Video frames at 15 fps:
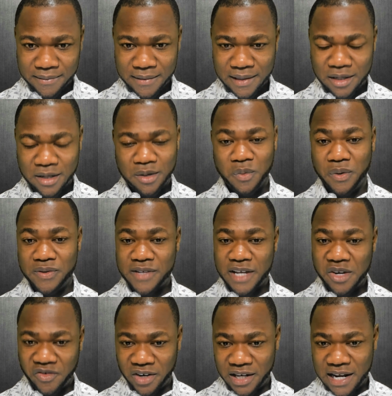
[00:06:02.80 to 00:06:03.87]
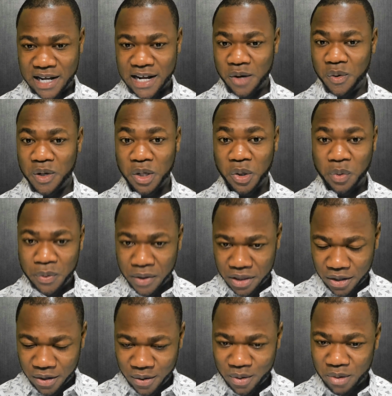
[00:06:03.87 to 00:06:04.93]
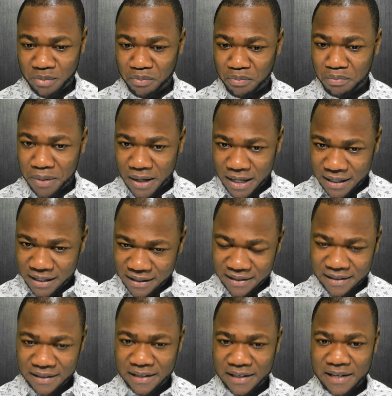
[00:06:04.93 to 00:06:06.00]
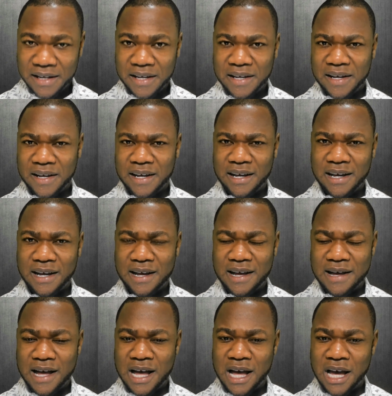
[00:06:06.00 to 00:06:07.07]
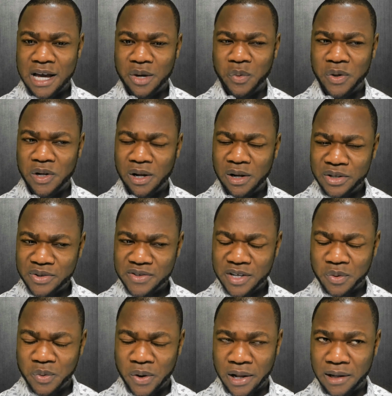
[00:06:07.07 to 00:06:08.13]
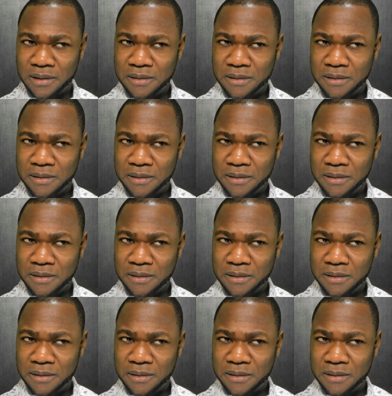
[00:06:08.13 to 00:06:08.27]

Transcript: once I read that, I will agree with you. But I will also say, well,